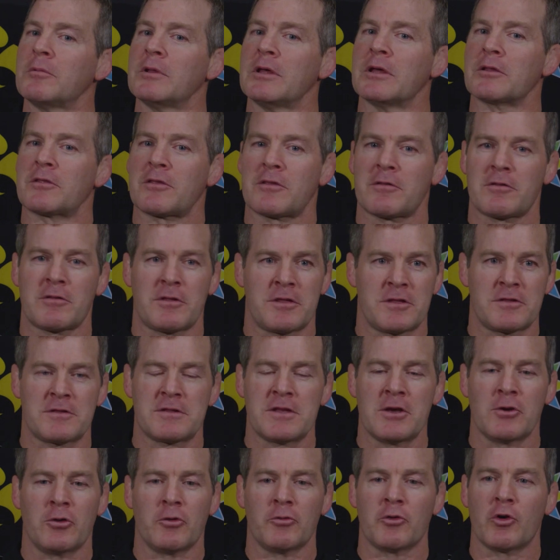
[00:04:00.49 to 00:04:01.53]
it's
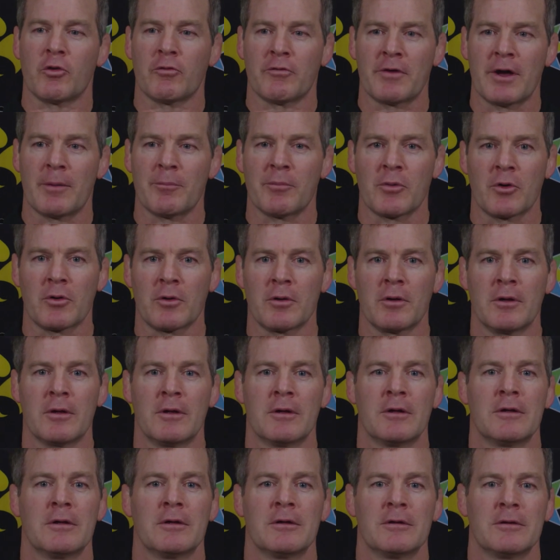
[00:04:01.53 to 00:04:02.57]
still November,
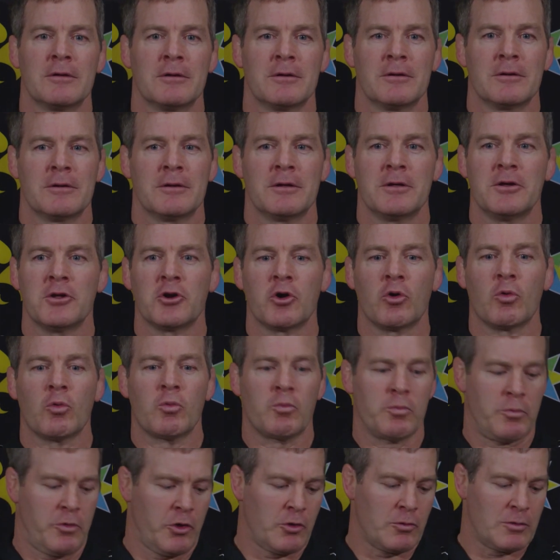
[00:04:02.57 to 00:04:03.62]
you know,
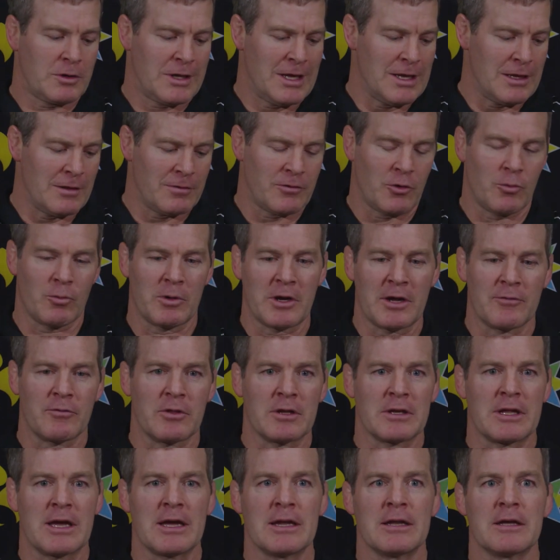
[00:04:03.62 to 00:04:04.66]
13th or whatever
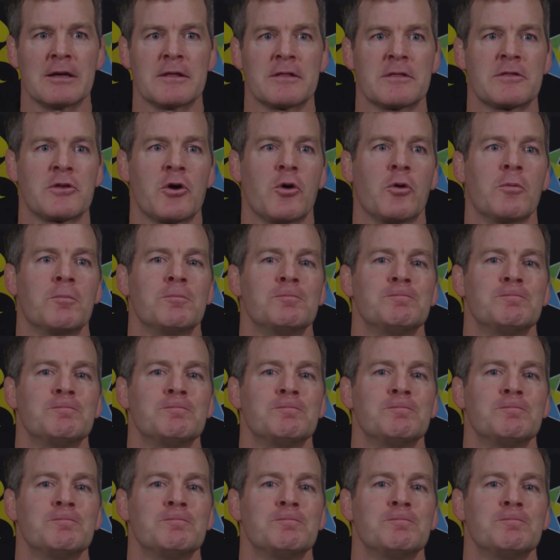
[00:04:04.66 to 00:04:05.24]
the date is. So.